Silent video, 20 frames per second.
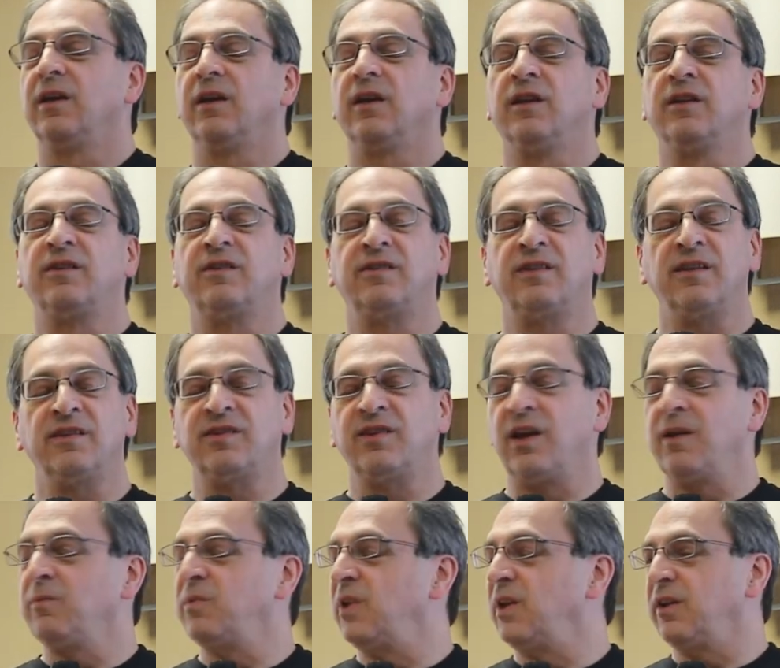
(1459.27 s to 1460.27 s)
It's the
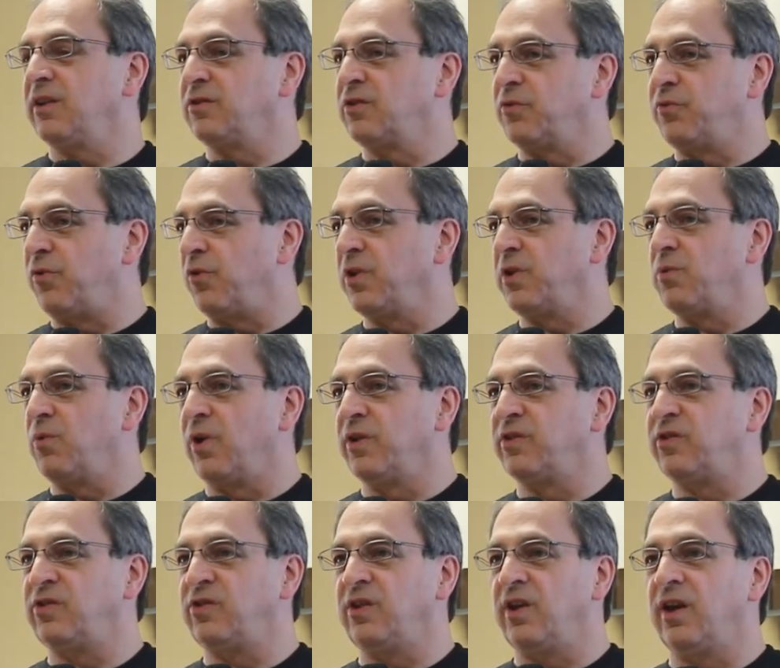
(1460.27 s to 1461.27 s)
same thing as a
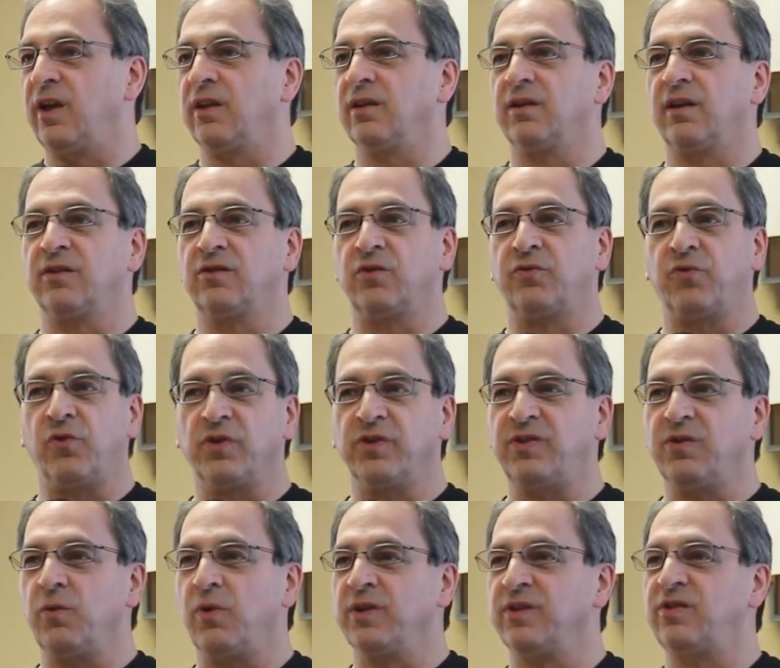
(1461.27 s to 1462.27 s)
41CL. As a
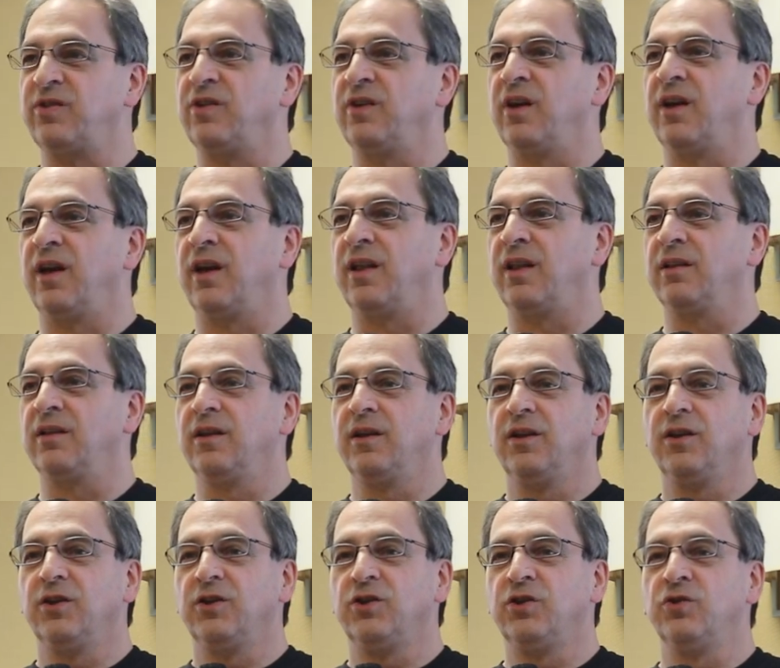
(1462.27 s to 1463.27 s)
41CL,
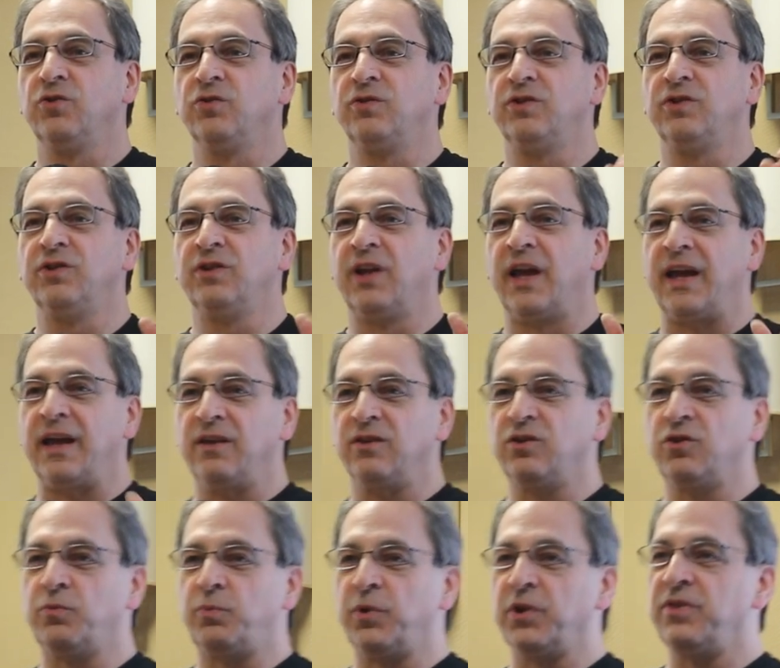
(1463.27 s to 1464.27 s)

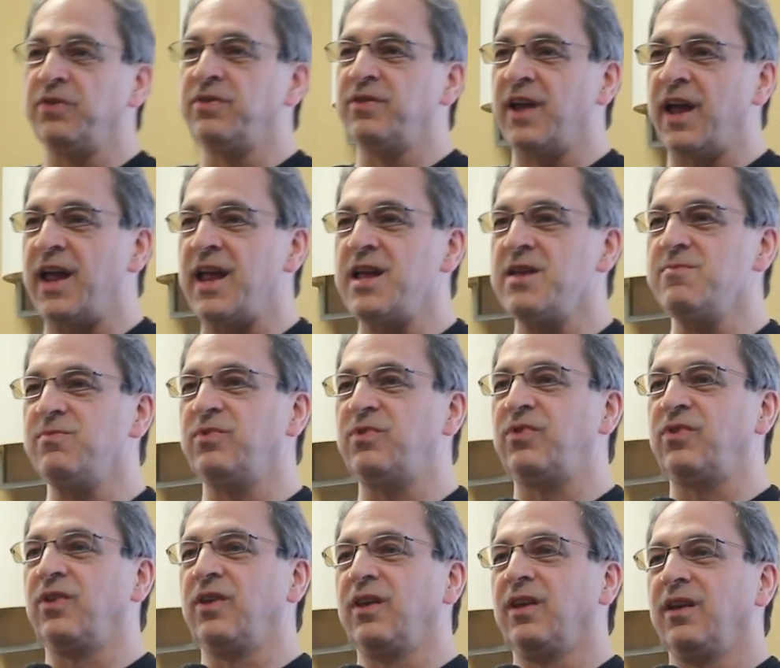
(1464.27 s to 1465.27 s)
you put names.